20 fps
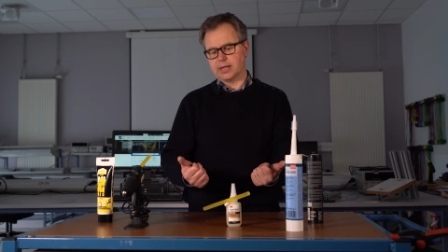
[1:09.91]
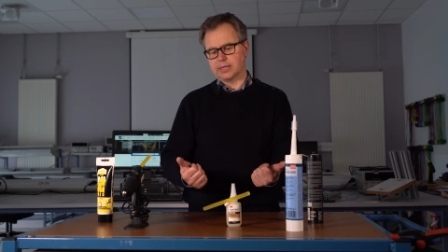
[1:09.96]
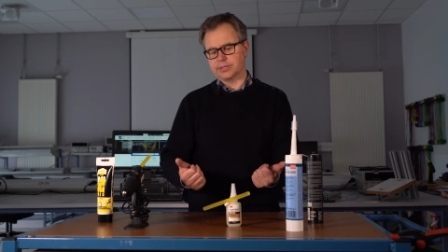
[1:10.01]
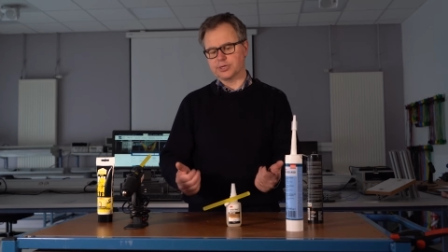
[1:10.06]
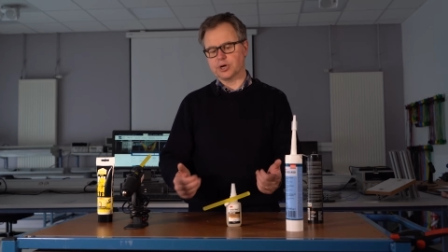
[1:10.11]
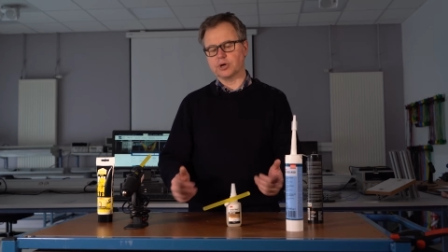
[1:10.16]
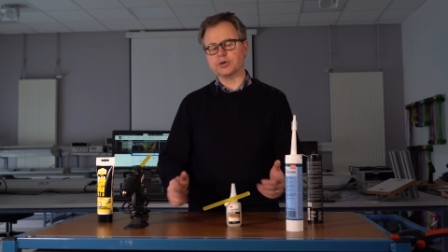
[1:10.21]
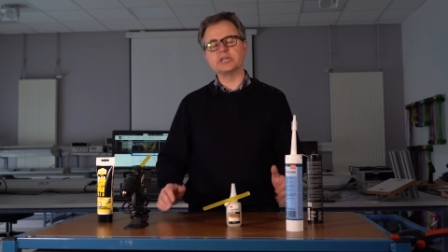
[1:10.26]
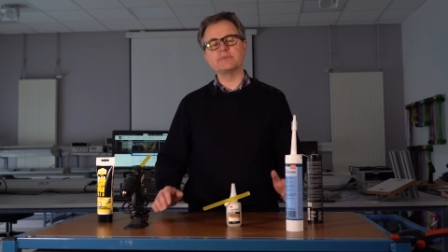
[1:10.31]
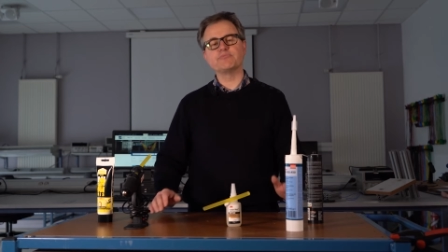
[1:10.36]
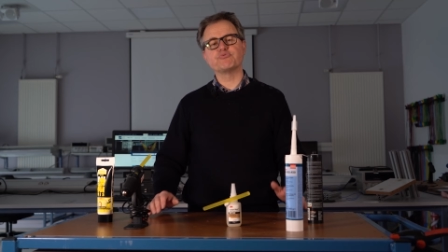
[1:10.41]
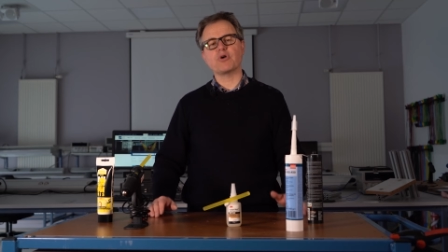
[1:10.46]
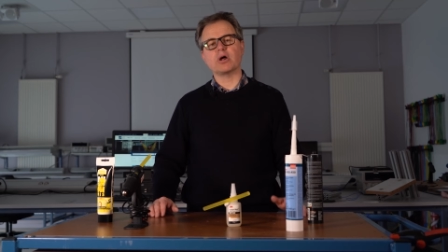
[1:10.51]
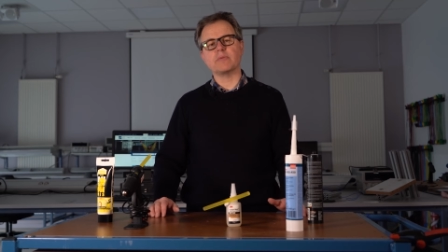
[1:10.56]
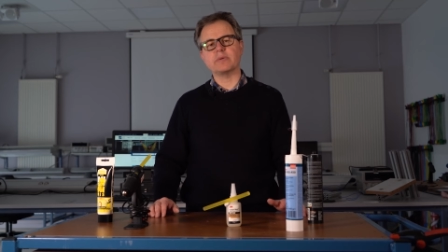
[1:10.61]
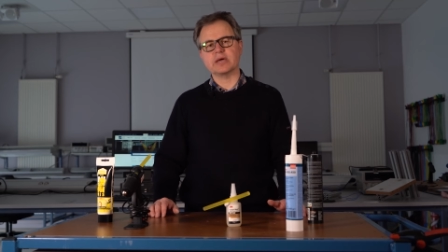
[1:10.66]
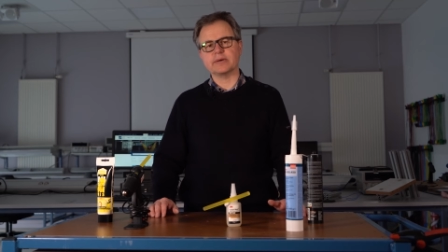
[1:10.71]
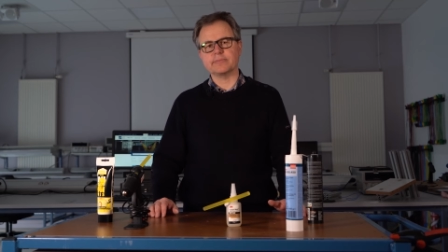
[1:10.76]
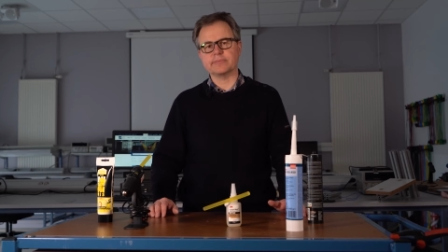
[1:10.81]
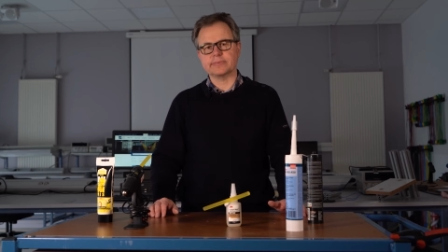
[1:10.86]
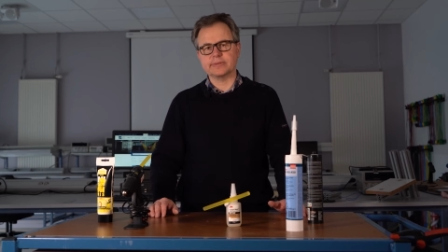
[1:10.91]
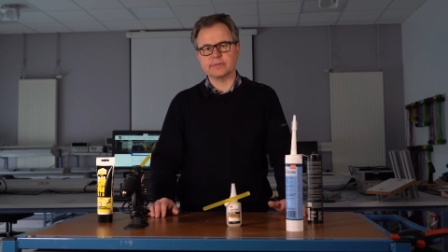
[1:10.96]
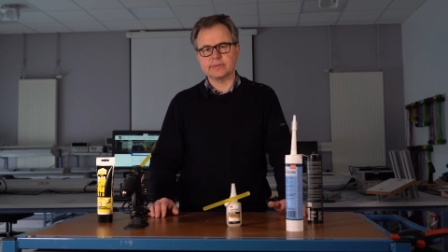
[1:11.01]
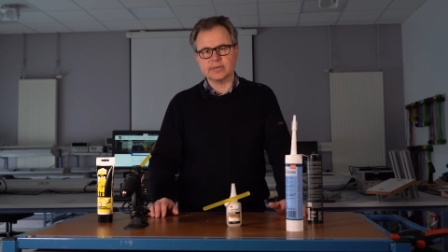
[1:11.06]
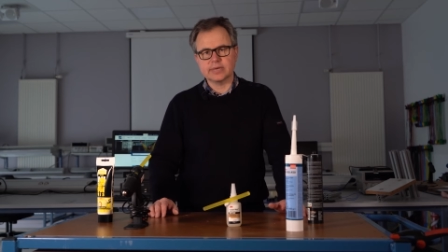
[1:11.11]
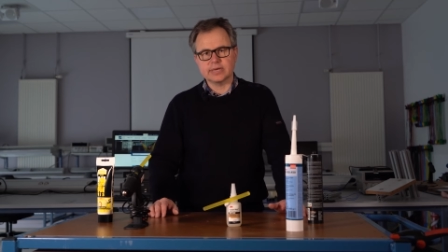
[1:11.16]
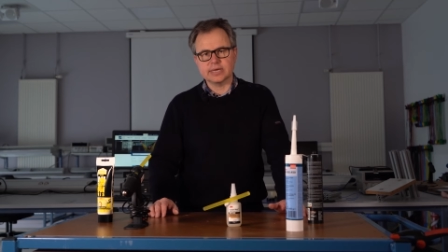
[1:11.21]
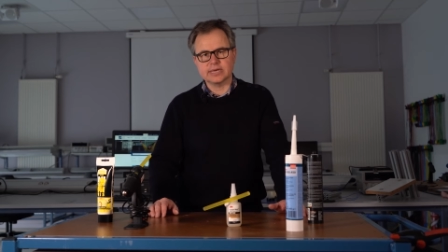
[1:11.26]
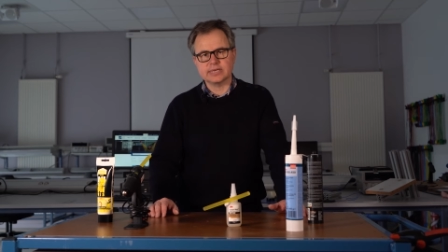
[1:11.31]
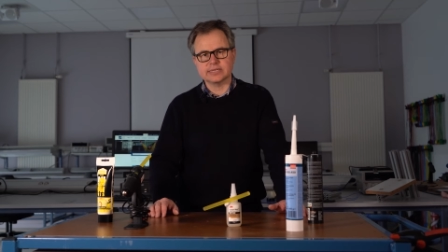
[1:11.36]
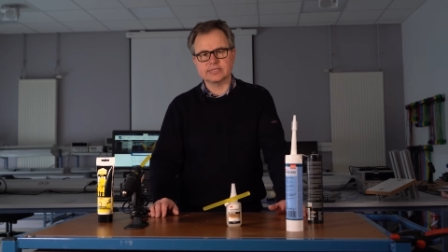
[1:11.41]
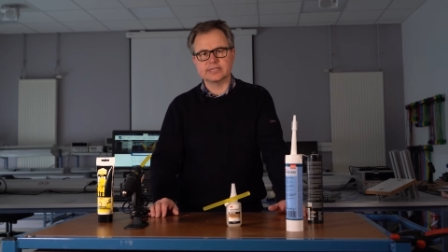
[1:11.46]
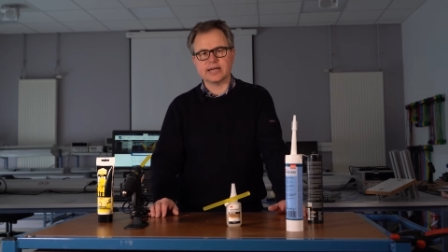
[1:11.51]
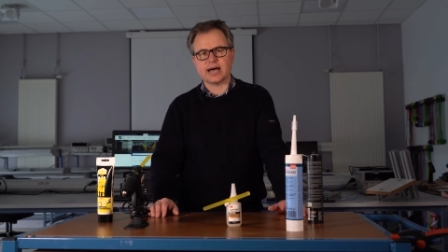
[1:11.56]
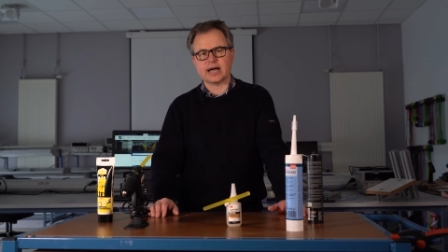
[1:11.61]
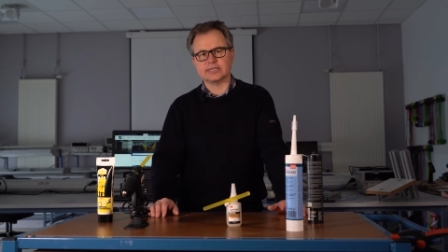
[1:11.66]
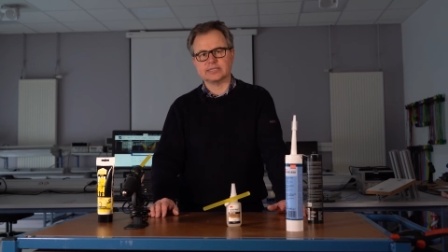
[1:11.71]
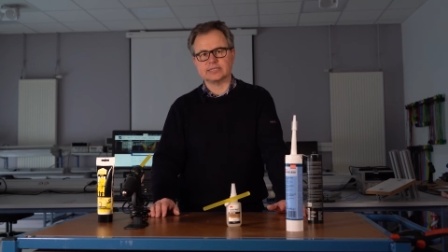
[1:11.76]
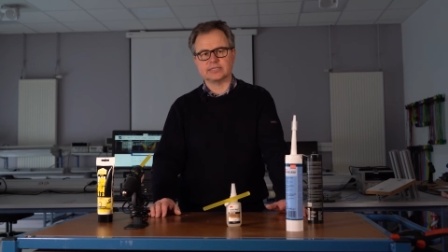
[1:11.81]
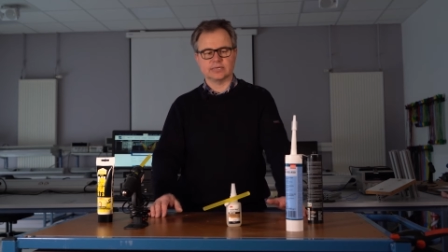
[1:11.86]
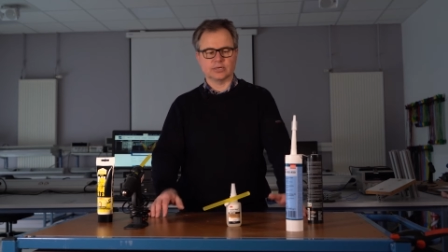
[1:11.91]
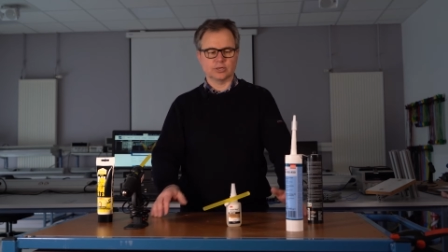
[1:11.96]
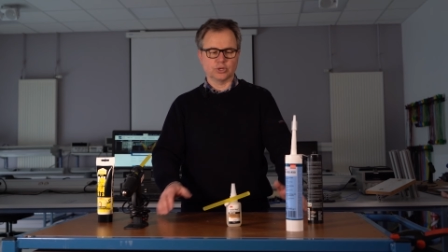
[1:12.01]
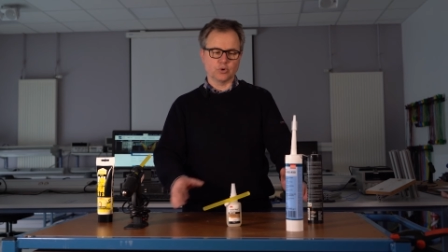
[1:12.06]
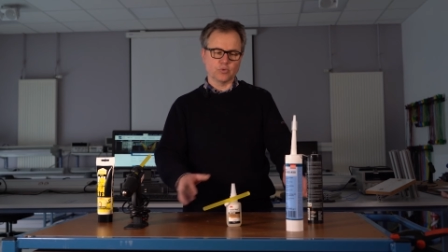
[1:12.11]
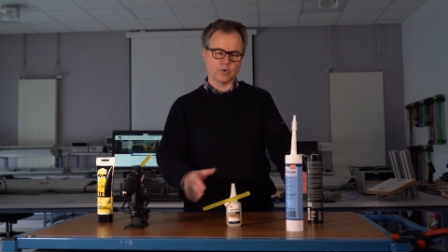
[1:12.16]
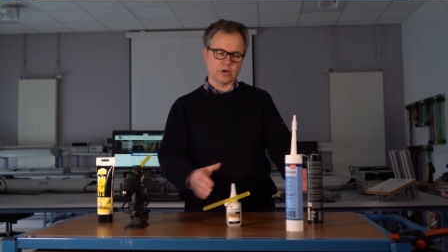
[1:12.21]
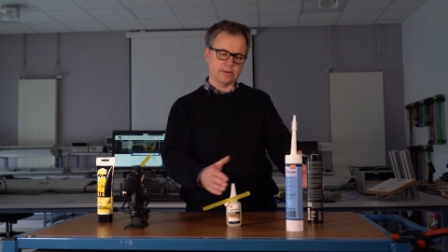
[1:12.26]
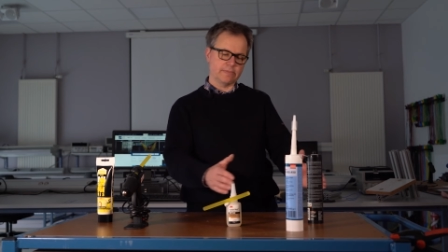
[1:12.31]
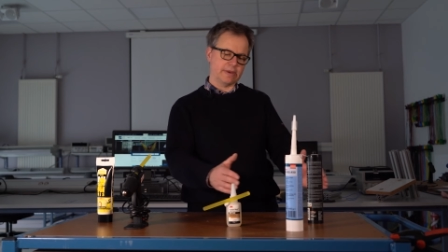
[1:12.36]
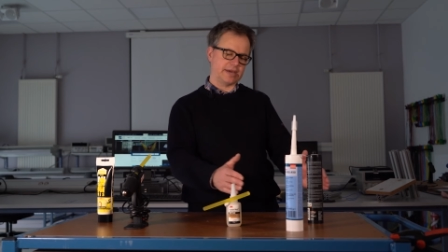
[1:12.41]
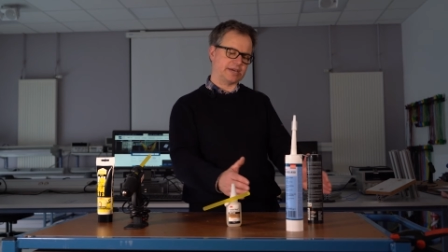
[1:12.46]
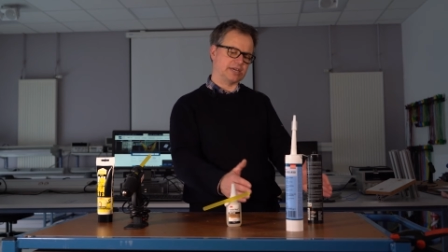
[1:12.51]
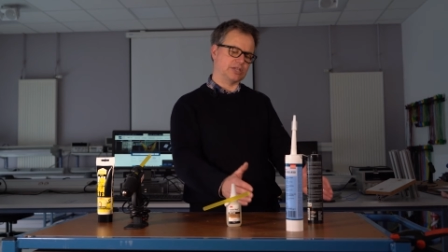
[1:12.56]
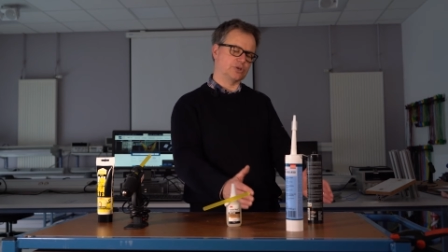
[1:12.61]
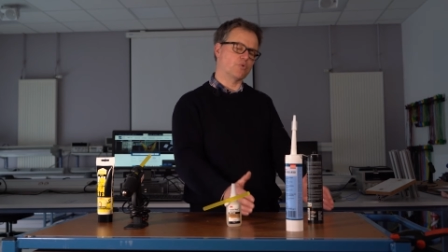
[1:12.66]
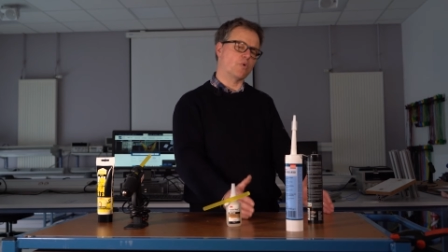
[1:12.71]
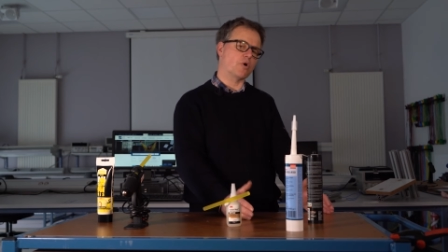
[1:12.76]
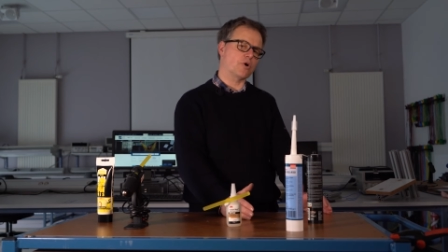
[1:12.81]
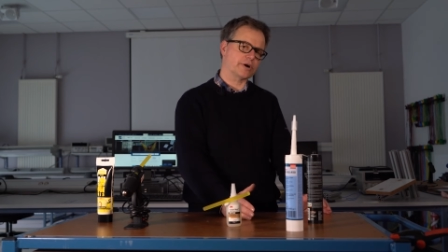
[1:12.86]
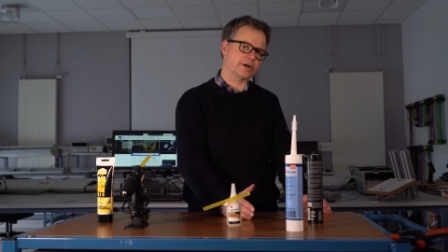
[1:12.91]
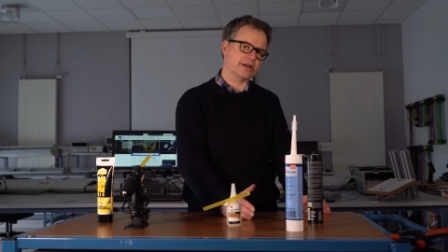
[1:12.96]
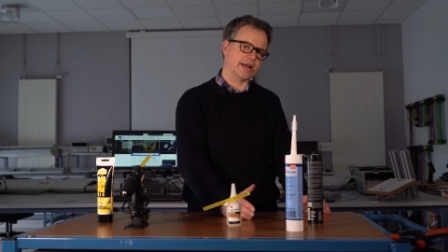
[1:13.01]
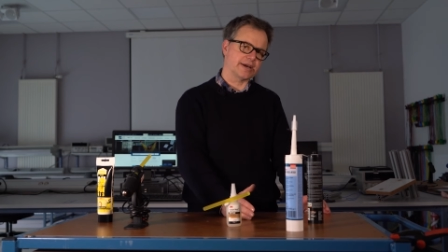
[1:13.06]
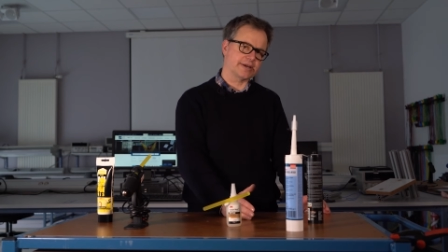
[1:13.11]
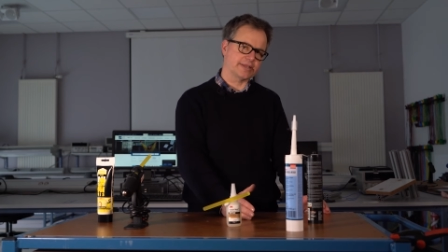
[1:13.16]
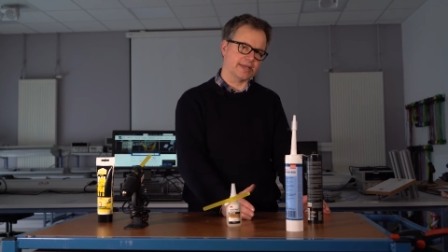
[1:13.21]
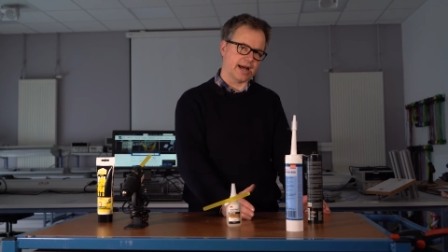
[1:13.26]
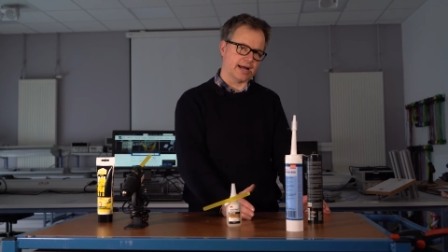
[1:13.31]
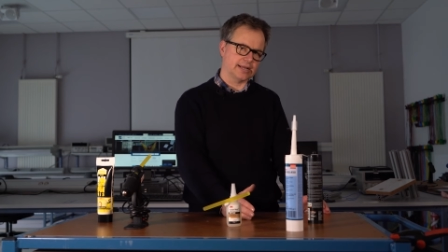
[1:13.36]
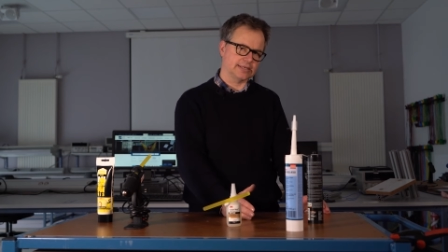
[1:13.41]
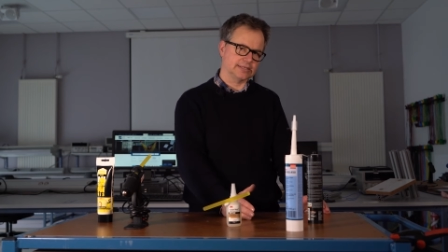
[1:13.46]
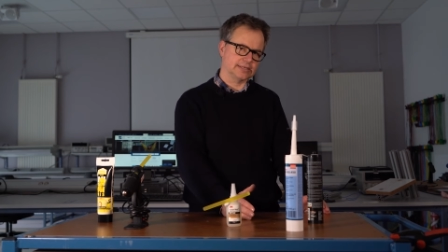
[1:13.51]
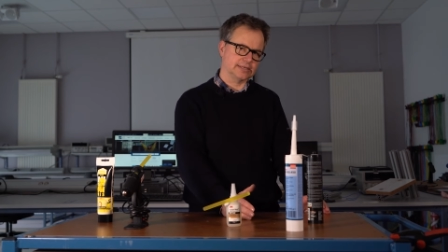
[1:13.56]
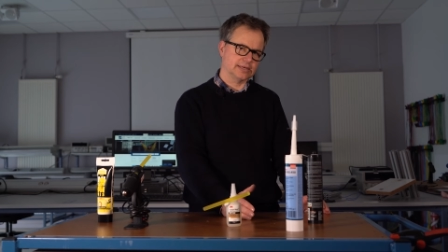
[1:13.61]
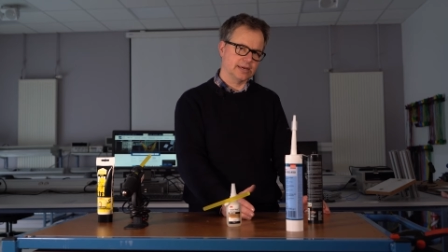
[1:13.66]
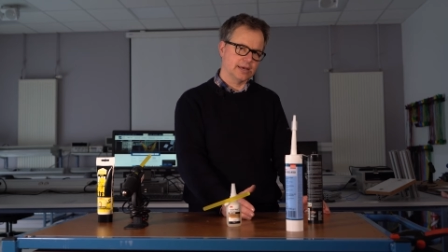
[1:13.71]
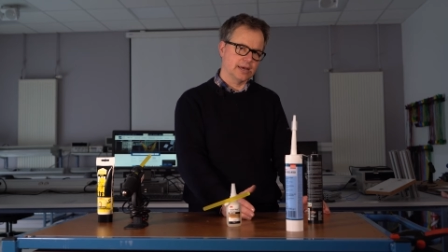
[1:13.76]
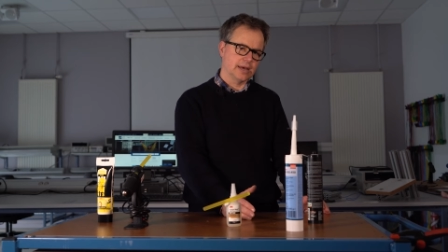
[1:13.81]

The only problem is that you will make it work like that,